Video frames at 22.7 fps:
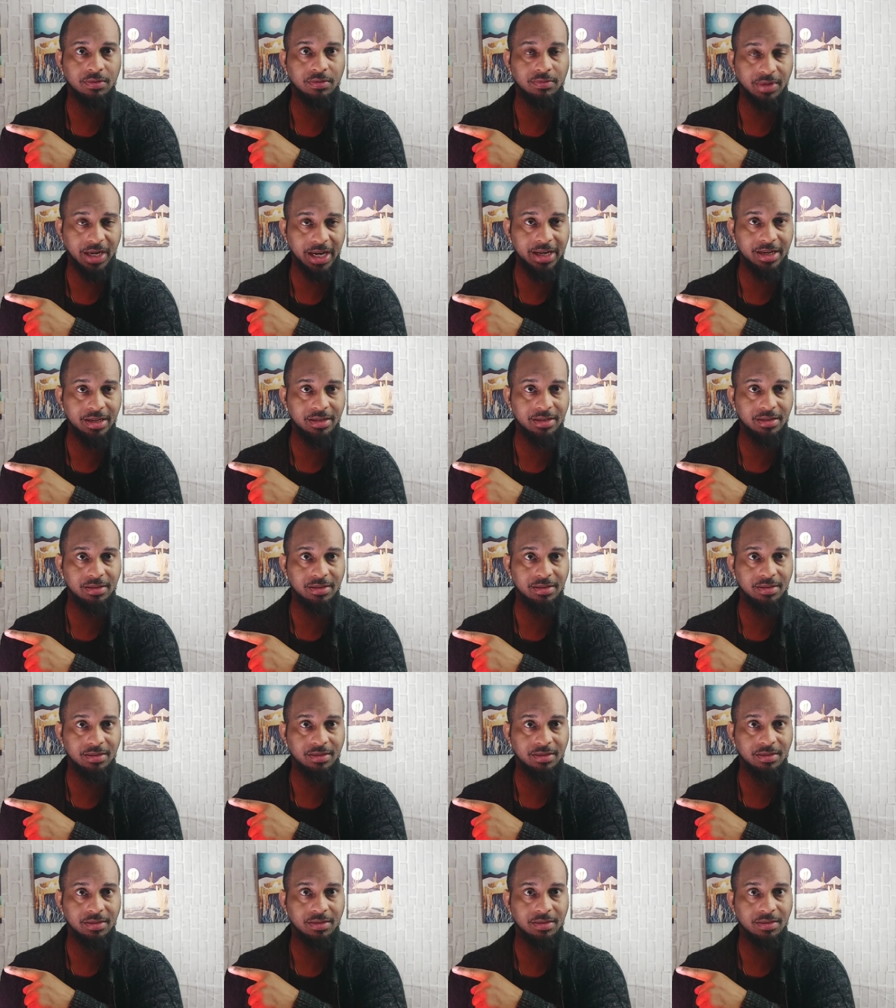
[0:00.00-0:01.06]
right?
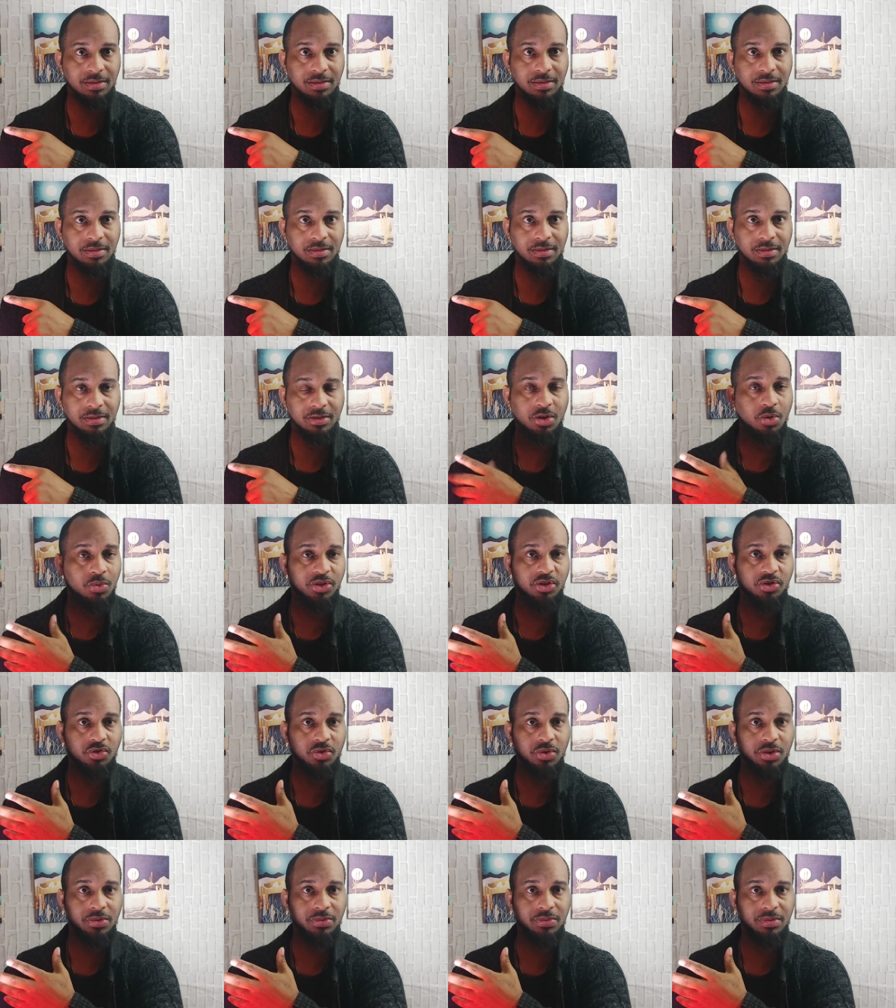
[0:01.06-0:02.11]
So it's
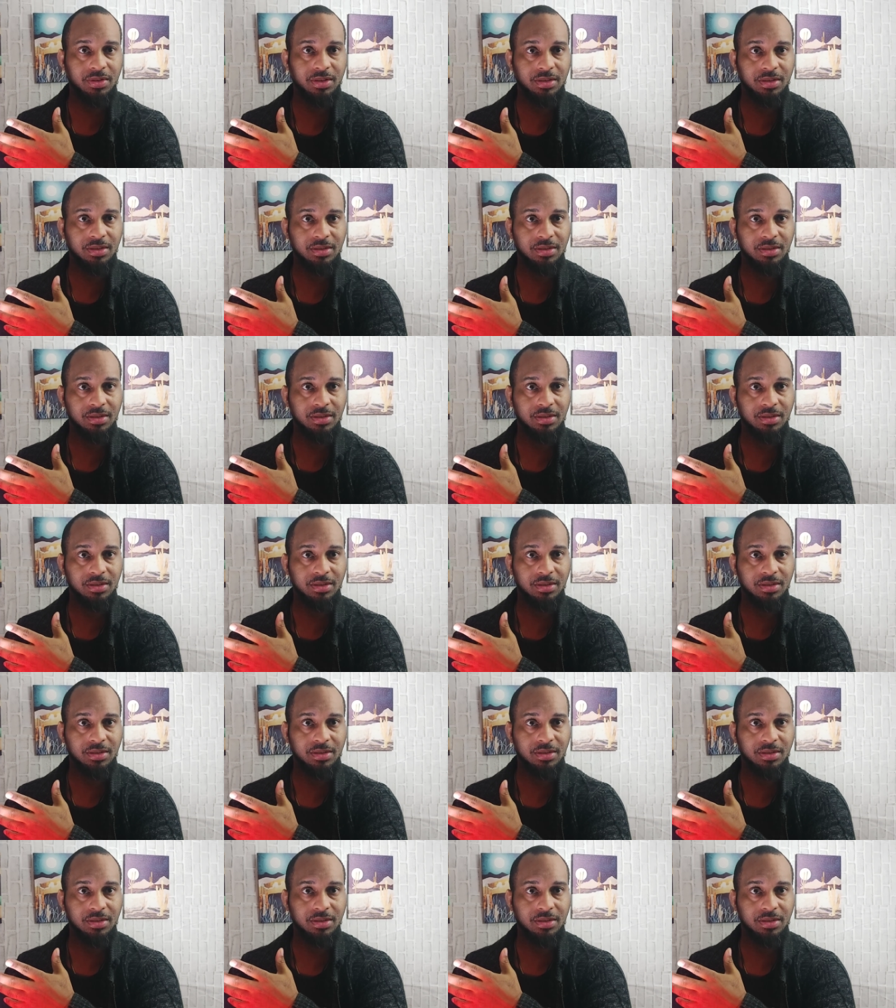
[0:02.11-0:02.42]
true.